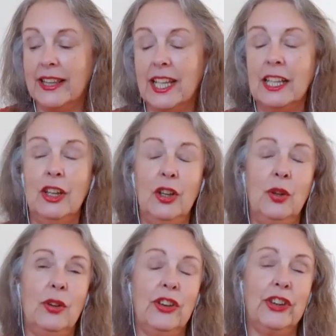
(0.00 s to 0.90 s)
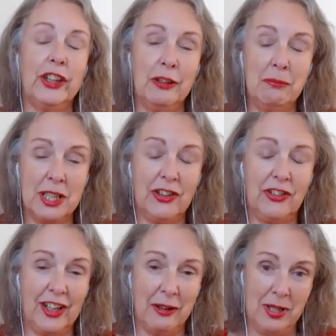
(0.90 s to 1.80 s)
thank you so
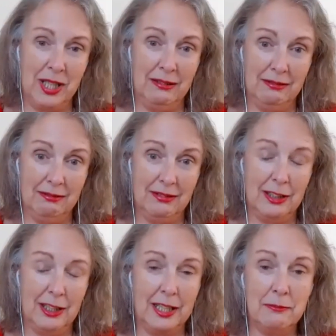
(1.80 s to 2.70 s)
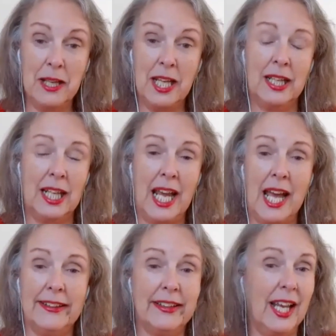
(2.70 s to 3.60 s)
much for coming and being a
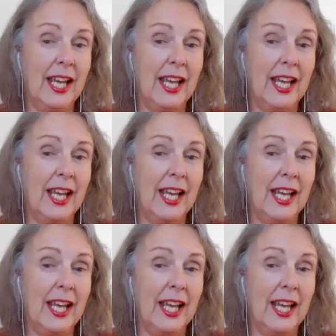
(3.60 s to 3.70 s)
guest.